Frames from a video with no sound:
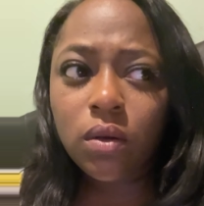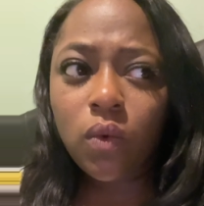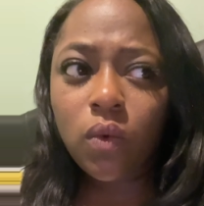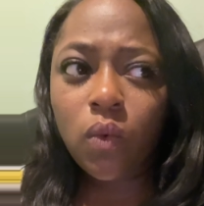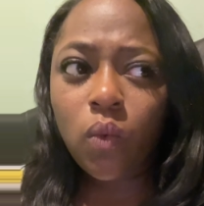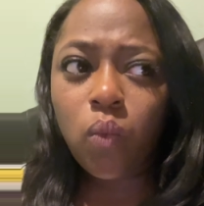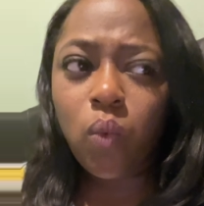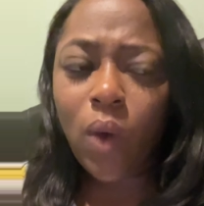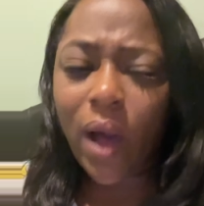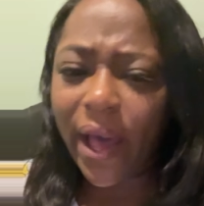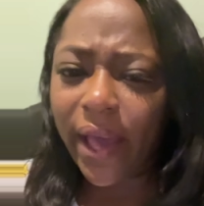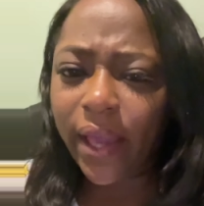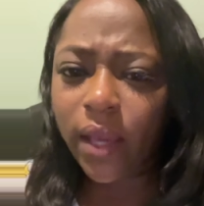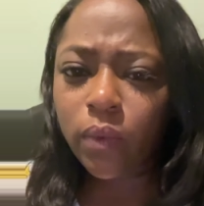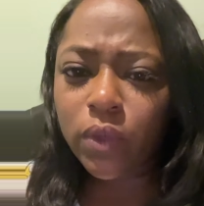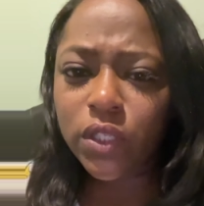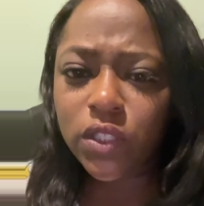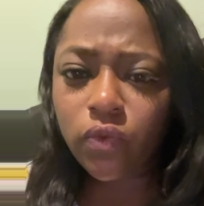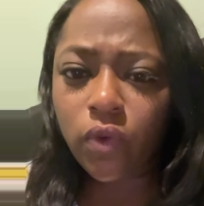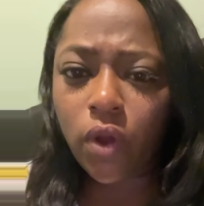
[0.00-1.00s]
Why?
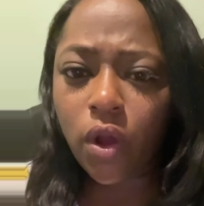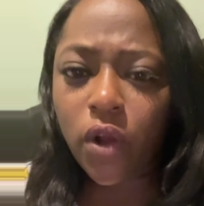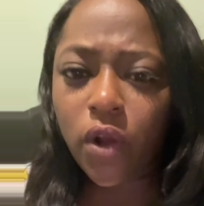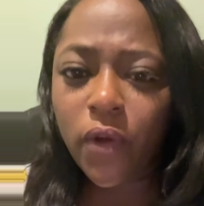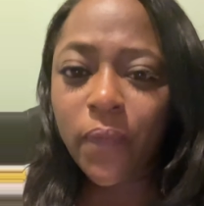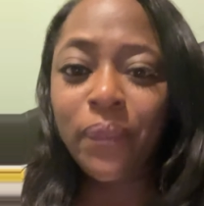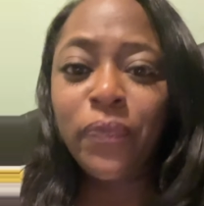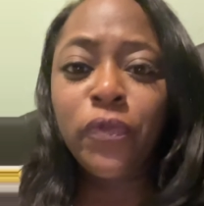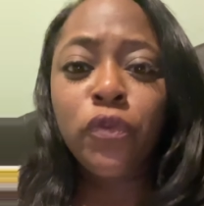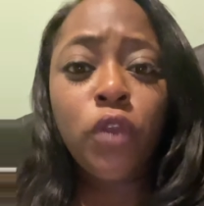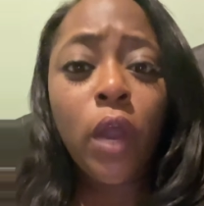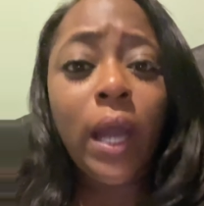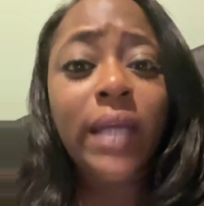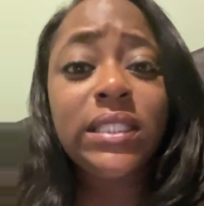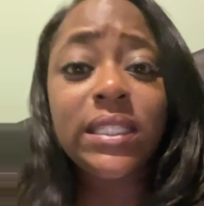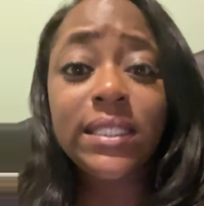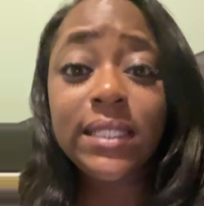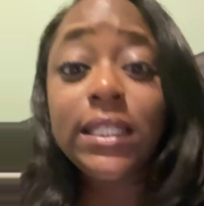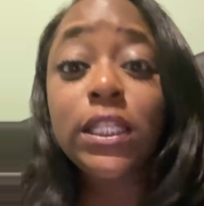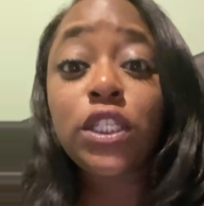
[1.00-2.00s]
What's wrong? No, I
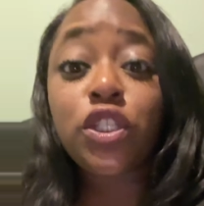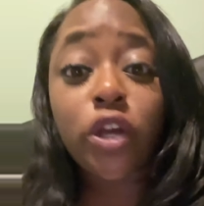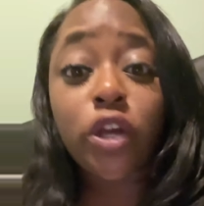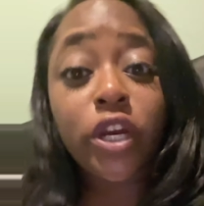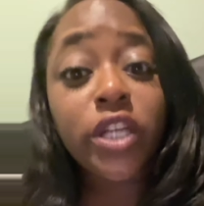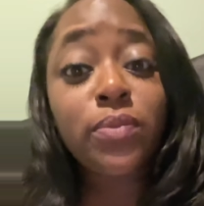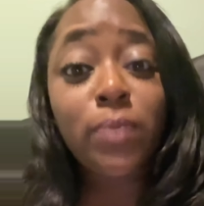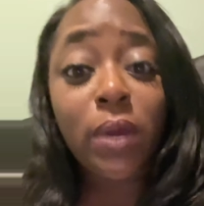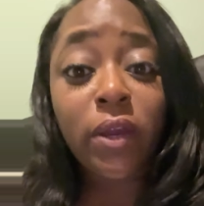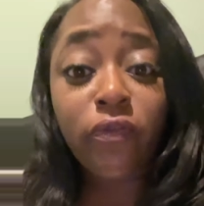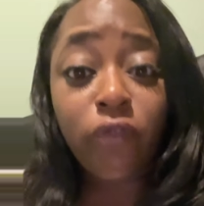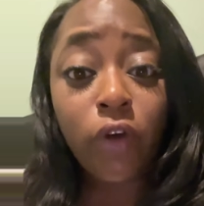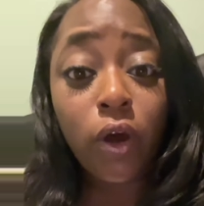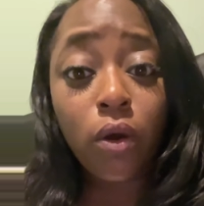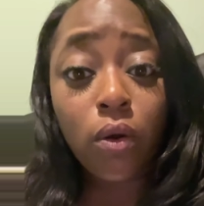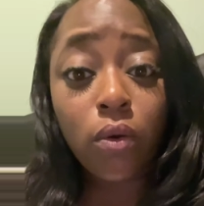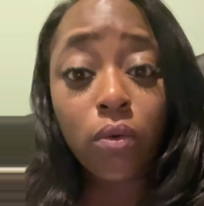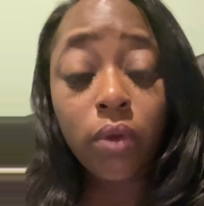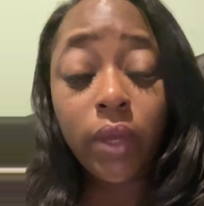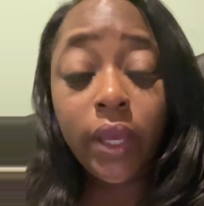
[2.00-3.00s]
just need to charge my
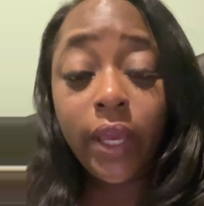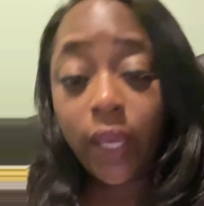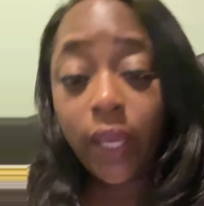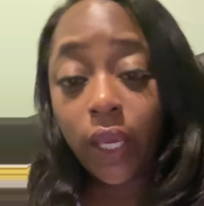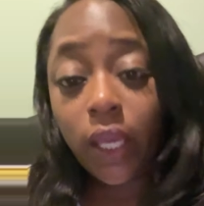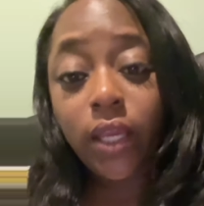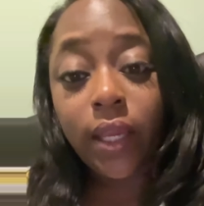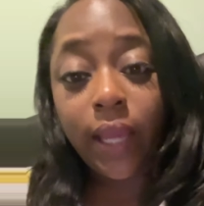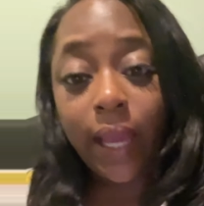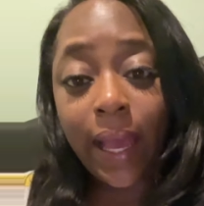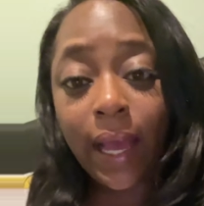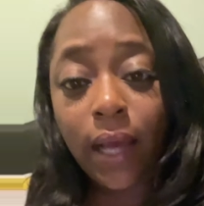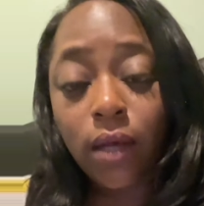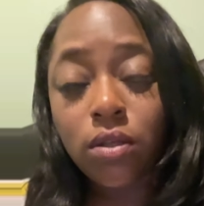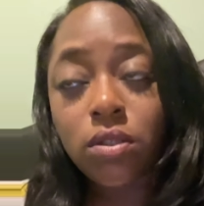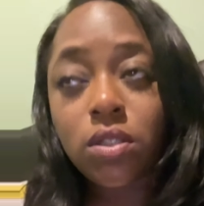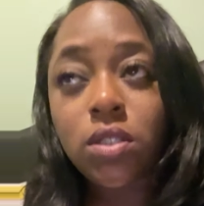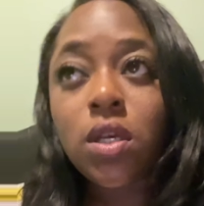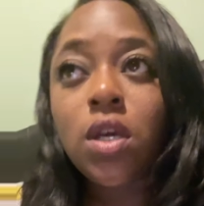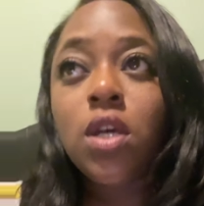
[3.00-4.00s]
phone in your
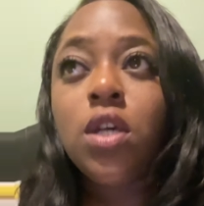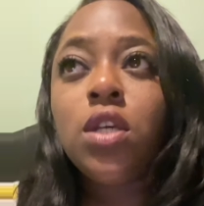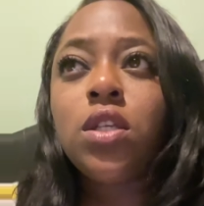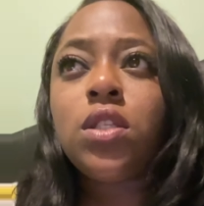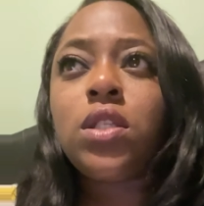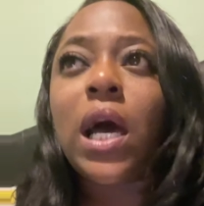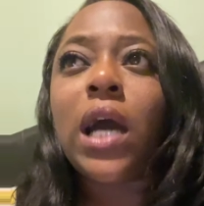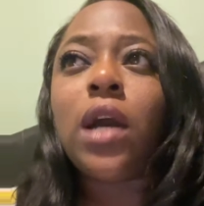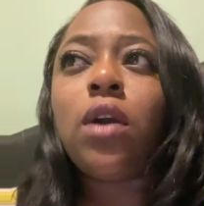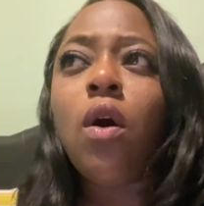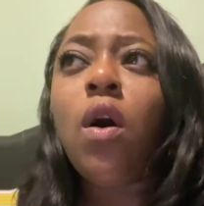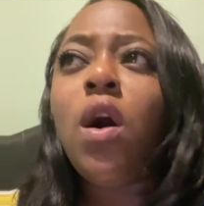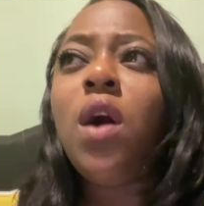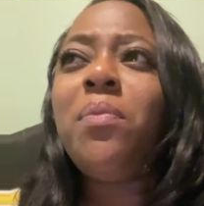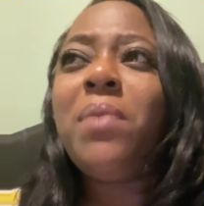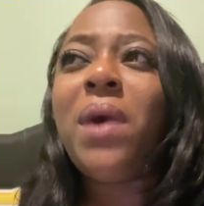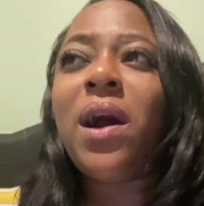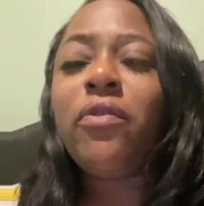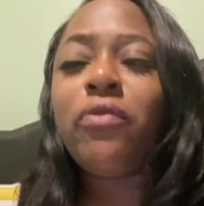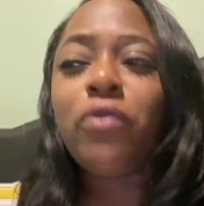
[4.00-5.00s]
house. So I go in
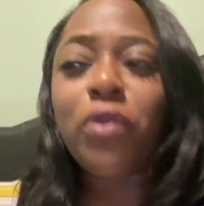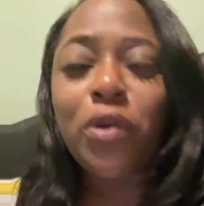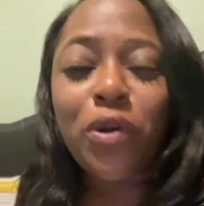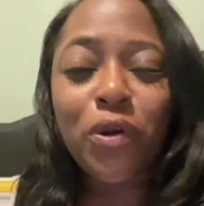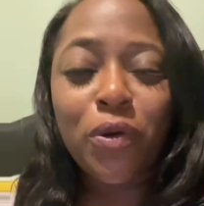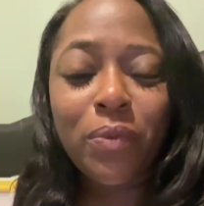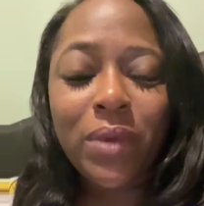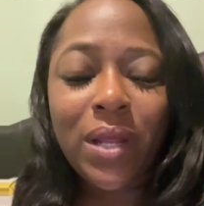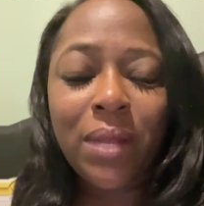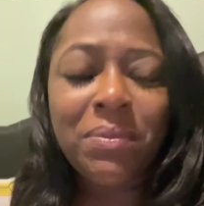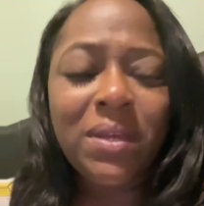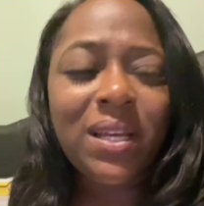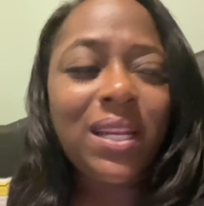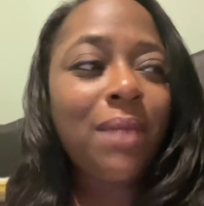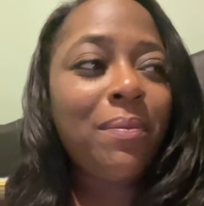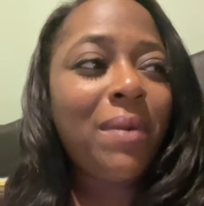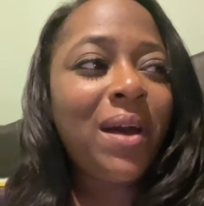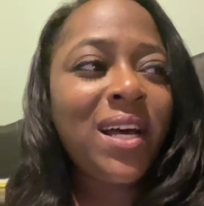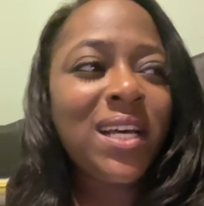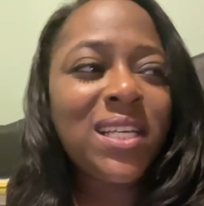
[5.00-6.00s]
my room. I'm looking at
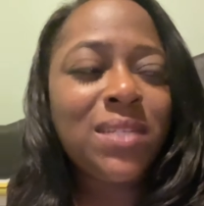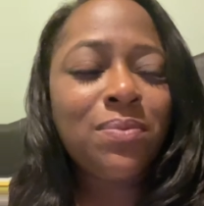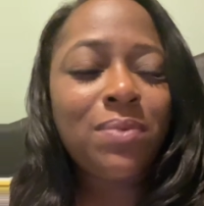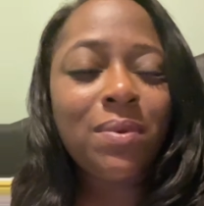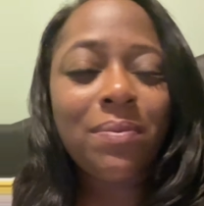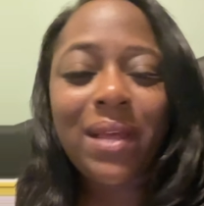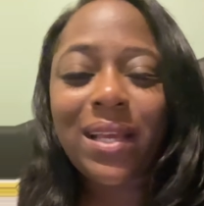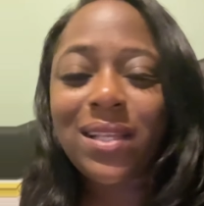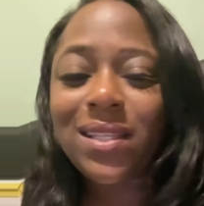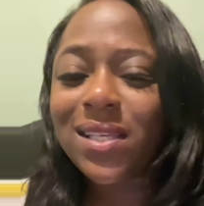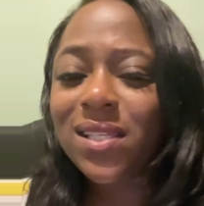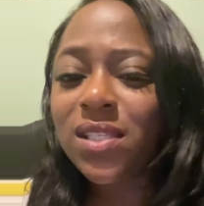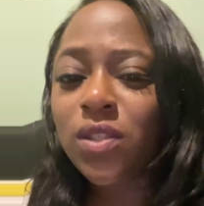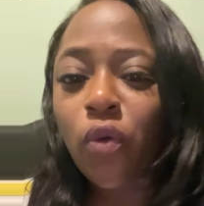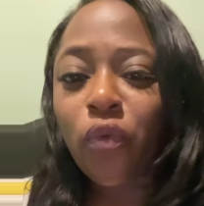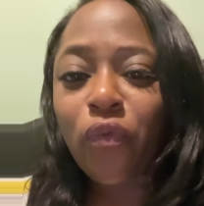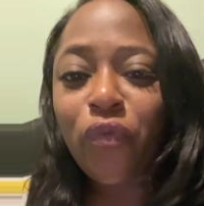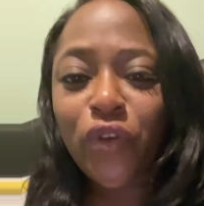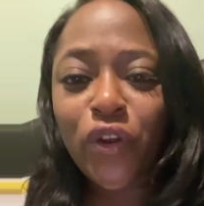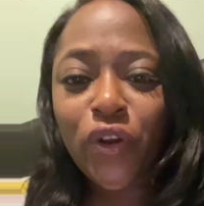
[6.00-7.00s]
my husband. I'm like, this
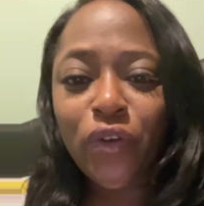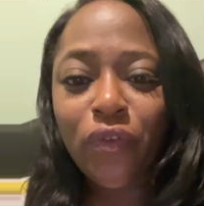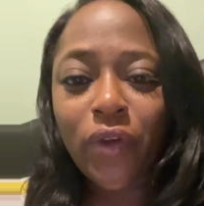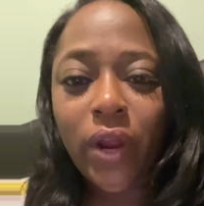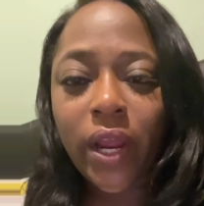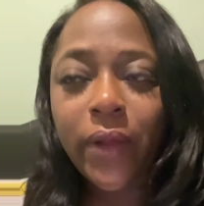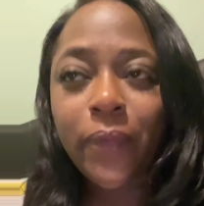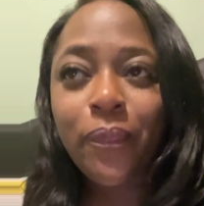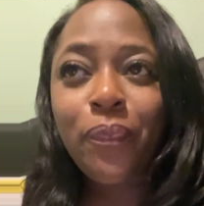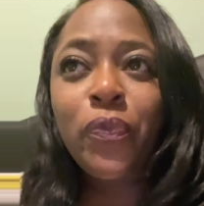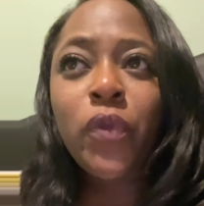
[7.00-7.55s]
don't feel right.